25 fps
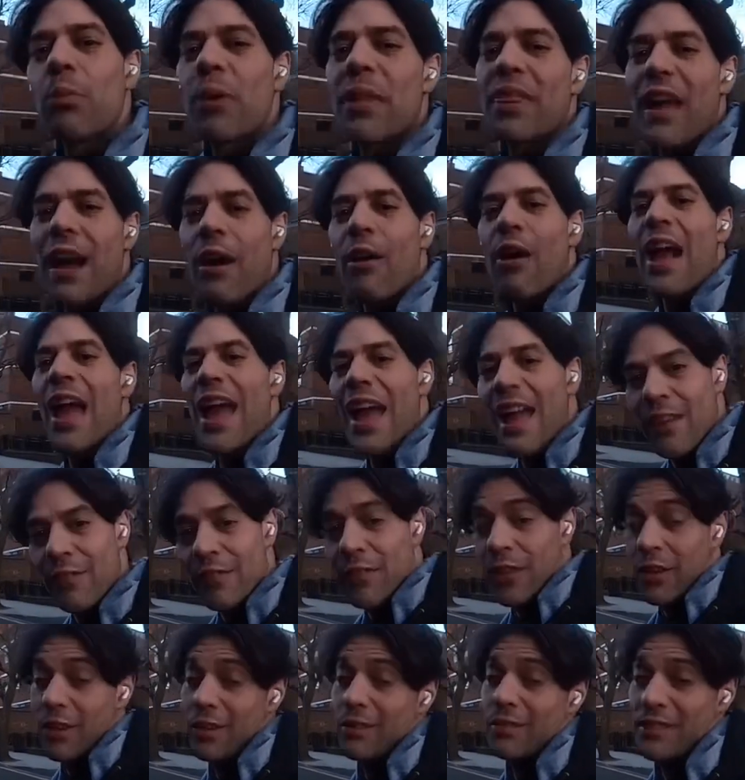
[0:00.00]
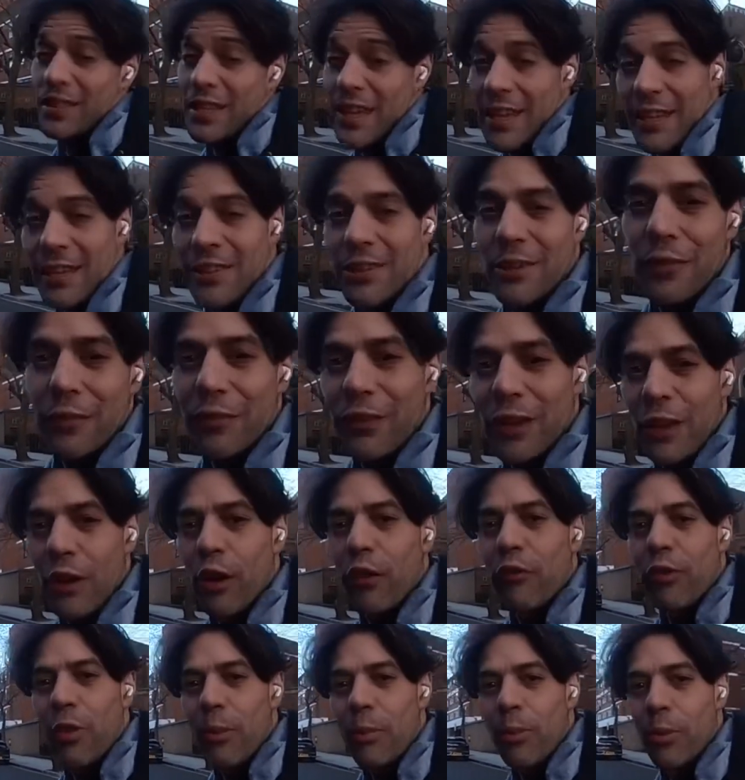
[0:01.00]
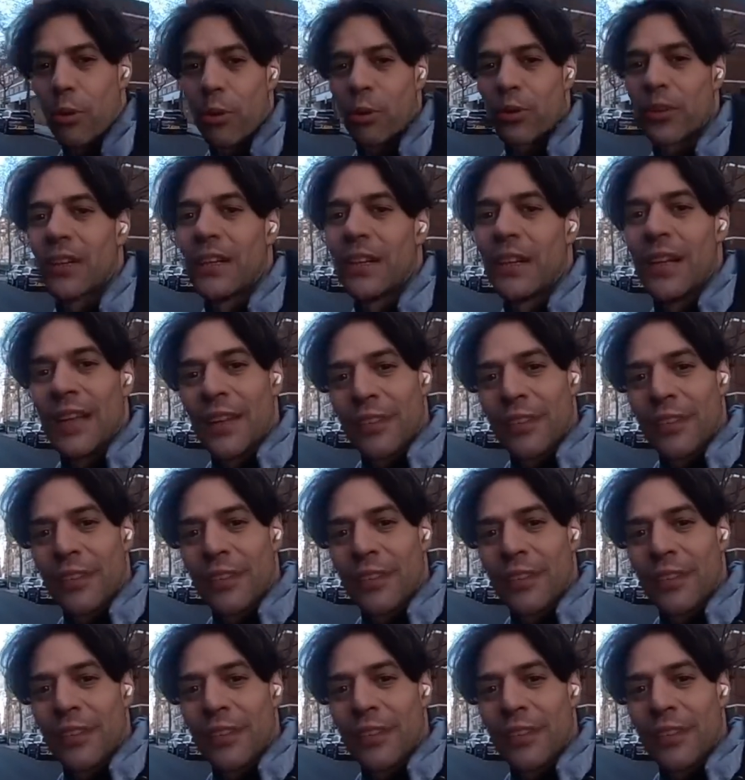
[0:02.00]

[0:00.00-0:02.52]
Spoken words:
without ever taking your feet off the board.